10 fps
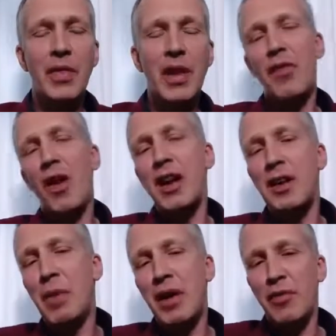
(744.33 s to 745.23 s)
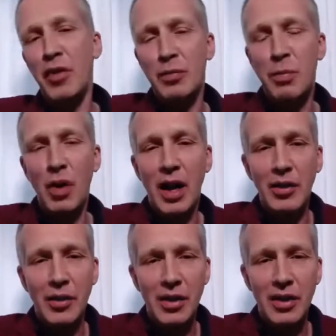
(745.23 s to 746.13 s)
Therefore, in my first book, I
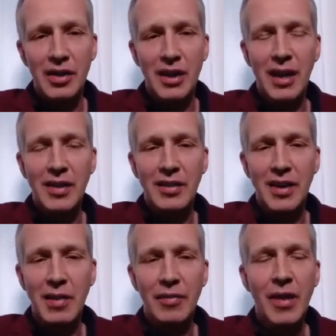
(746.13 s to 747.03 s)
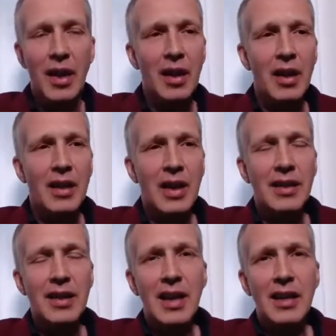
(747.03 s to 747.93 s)
called it
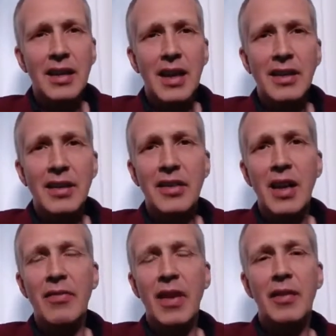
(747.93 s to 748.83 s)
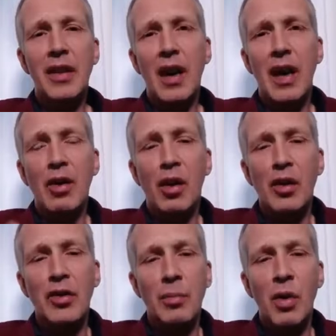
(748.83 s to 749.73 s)
1997, I
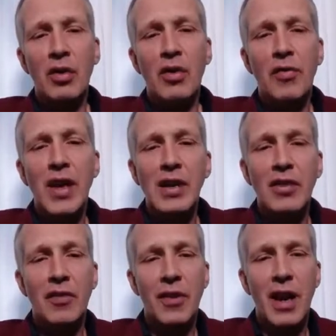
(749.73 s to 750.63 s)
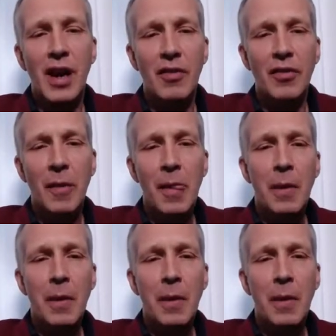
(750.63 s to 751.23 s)
called the book The Fields of Life.